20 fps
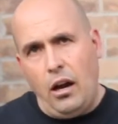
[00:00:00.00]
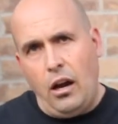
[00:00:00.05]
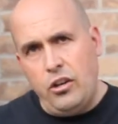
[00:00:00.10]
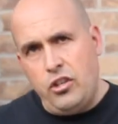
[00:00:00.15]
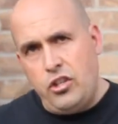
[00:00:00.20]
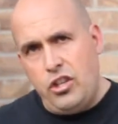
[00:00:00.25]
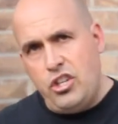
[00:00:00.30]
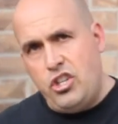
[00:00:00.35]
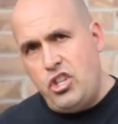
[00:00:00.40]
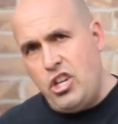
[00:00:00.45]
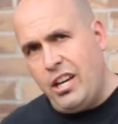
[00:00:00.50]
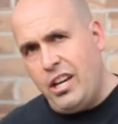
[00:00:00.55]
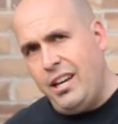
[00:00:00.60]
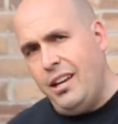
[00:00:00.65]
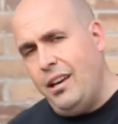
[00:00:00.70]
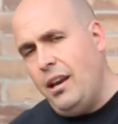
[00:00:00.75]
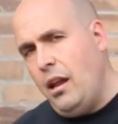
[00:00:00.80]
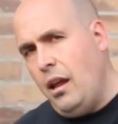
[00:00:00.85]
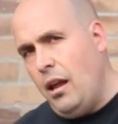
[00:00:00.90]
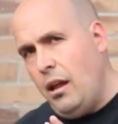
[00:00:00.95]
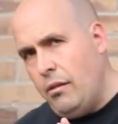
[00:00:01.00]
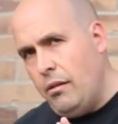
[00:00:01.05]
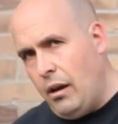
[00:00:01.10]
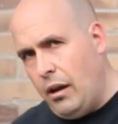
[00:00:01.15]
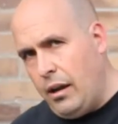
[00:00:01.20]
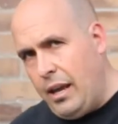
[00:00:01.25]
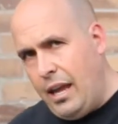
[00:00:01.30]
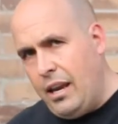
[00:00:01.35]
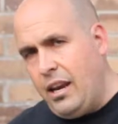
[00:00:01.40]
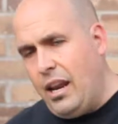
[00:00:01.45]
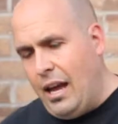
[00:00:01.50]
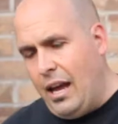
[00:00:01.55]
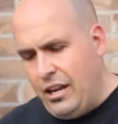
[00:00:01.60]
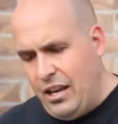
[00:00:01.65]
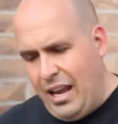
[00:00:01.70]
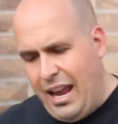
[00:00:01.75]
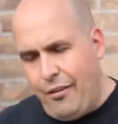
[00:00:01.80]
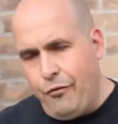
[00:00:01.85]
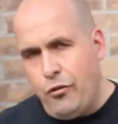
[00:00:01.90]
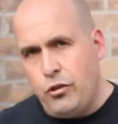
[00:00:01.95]
the chicken again,
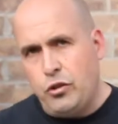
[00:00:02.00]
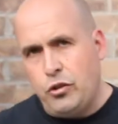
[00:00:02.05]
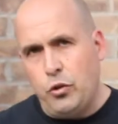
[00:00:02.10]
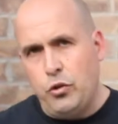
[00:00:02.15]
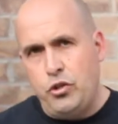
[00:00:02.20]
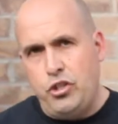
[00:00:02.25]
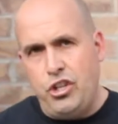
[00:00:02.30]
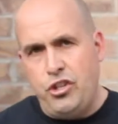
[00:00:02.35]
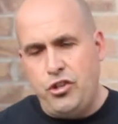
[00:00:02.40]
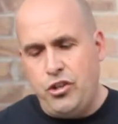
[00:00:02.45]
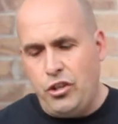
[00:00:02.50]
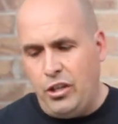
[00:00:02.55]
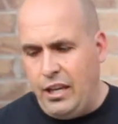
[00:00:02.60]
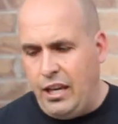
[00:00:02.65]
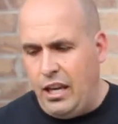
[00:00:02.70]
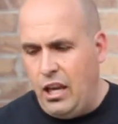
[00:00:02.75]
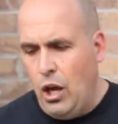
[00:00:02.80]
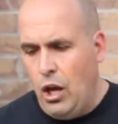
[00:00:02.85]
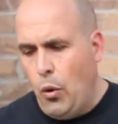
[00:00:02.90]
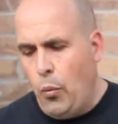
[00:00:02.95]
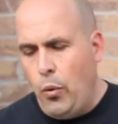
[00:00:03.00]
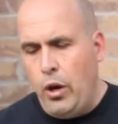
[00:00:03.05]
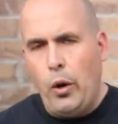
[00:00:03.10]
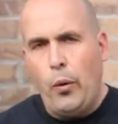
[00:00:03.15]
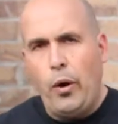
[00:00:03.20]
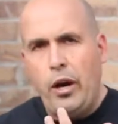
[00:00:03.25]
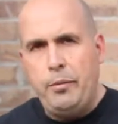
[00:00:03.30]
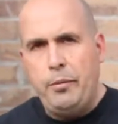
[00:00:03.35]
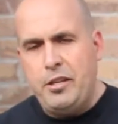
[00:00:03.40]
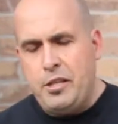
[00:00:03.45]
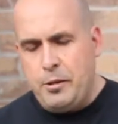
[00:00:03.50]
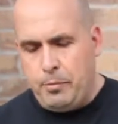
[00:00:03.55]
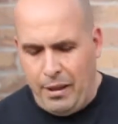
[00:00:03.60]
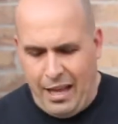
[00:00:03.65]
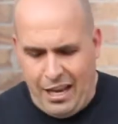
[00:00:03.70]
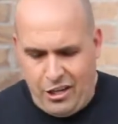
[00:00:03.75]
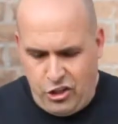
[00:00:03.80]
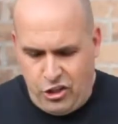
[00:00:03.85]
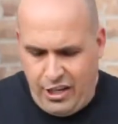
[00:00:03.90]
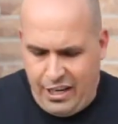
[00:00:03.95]
ever so gingerly. We don't want to be
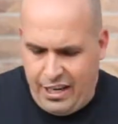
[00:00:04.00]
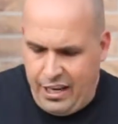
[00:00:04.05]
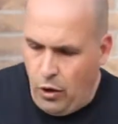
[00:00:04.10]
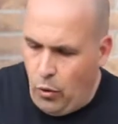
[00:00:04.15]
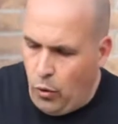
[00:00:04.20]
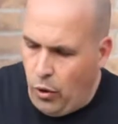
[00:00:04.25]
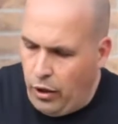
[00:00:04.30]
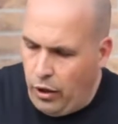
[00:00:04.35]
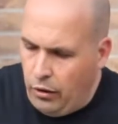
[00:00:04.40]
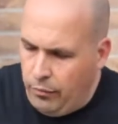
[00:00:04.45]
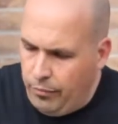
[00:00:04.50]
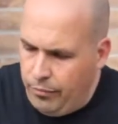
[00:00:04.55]
splashing any oil.